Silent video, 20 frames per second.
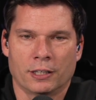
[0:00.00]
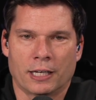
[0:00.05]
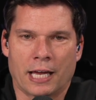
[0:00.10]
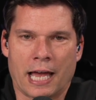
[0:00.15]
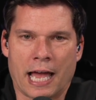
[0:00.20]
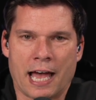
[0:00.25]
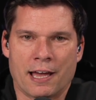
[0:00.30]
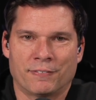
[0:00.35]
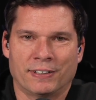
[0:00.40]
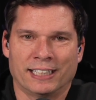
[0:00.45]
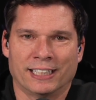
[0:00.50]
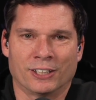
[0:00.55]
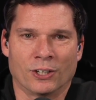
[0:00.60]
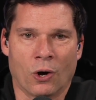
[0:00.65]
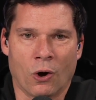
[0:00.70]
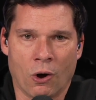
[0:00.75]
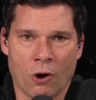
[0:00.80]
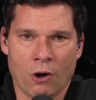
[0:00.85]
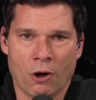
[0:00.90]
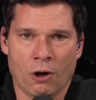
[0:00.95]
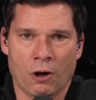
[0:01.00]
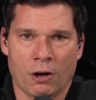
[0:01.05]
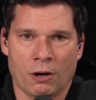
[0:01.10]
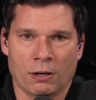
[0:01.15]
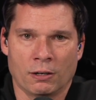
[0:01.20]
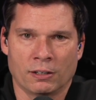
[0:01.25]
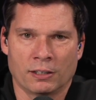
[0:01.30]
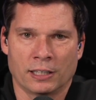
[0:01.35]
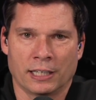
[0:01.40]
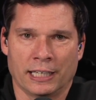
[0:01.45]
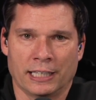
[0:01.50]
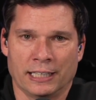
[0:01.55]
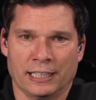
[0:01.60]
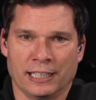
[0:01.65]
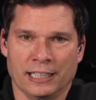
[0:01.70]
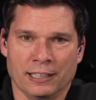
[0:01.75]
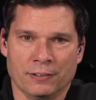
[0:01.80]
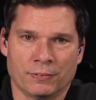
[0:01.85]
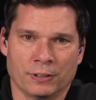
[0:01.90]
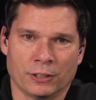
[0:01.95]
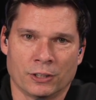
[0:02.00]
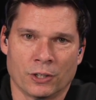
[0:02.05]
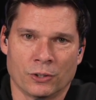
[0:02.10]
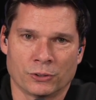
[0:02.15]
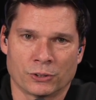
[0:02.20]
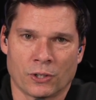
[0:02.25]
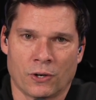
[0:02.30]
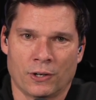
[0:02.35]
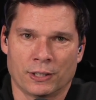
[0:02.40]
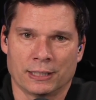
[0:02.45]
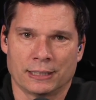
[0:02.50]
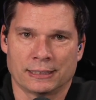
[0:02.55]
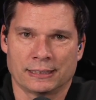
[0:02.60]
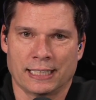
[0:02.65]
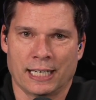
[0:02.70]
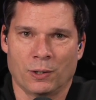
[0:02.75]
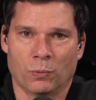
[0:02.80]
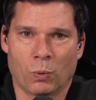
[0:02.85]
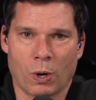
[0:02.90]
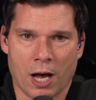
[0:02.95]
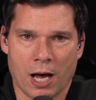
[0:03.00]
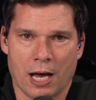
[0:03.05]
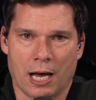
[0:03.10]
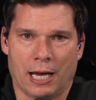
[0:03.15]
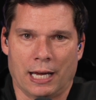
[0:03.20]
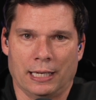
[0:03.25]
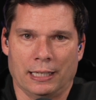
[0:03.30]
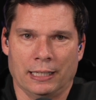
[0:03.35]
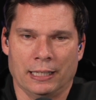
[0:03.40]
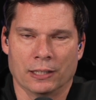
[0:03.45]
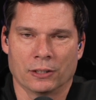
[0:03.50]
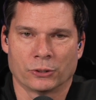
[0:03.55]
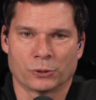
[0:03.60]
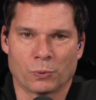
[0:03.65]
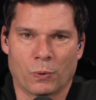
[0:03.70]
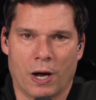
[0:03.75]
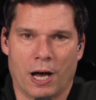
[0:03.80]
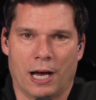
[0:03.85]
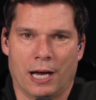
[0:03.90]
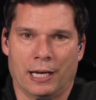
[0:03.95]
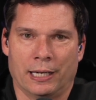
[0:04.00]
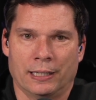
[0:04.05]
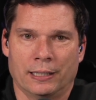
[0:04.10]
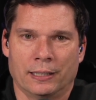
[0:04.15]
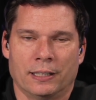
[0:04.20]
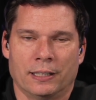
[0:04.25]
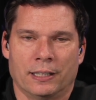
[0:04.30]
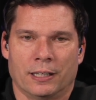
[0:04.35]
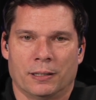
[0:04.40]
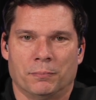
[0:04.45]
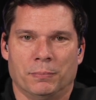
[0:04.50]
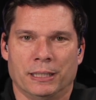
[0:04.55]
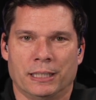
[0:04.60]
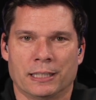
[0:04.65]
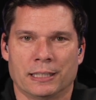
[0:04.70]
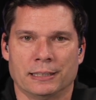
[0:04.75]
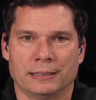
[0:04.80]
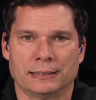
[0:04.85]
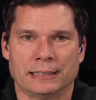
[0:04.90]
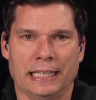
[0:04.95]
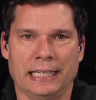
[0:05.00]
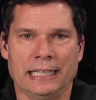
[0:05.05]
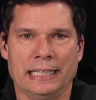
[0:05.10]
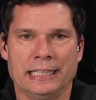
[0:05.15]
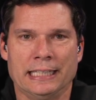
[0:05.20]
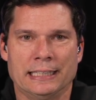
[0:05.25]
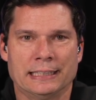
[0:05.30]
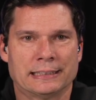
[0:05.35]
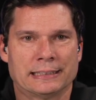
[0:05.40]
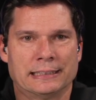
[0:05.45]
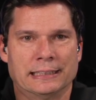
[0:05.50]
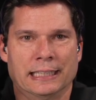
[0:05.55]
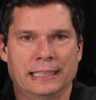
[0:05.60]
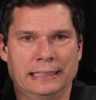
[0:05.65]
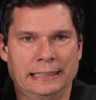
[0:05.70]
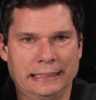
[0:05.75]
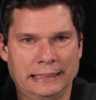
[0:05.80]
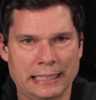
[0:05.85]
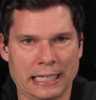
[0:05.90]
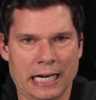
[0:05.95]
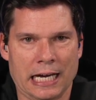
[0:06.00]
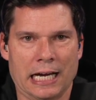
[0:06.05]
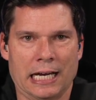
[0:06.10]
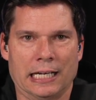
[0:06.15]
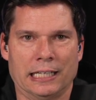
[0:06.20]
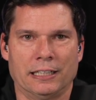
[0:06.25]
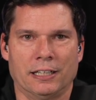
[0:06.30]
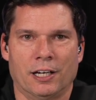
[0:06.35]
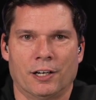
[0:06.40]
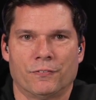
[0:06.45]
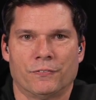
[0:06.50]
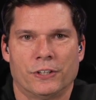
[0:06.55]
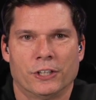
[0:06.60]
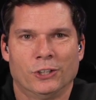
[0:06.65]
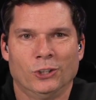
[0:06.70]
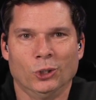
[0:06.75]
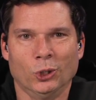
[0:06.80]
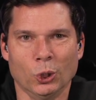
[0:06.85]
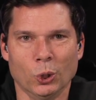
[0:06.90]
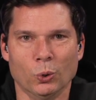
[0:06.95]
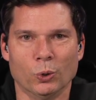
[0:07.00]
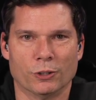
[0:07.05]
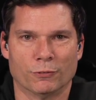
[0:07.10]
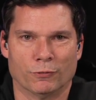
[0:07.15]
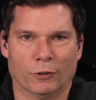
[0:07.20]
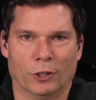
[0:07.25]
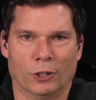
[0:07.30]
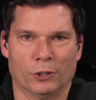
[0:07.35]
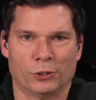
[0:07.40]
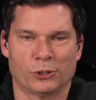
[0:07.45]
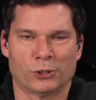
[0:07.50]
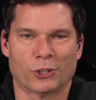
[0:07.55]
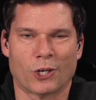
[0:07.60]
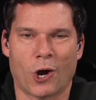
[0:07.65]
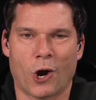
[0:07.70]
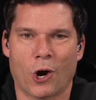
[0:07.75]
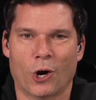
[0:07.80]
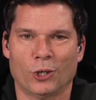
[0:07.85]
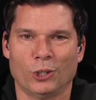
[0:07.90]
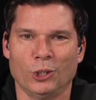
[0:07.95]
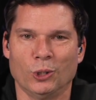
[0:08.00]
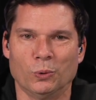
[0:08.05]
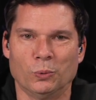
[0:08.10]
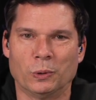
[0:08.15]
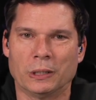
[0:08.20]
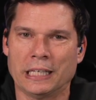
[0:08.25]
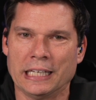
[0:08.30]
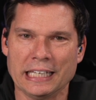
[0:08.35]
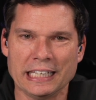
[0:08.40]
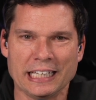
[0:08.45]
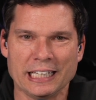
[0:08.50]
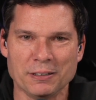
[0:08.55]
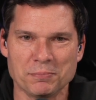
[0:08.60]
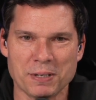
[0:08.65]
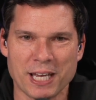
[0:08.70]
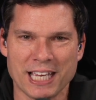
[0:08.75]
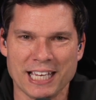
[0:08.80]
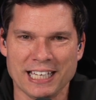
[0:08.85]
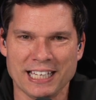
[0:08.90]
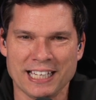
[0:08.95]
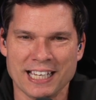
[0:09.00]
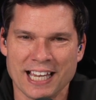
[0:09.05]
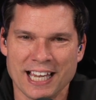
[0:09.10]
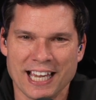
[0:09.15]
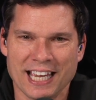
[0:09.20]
Having an awe, and it even goes on to say why. Here's why. Because it is the God of the universe. Are you kidding me?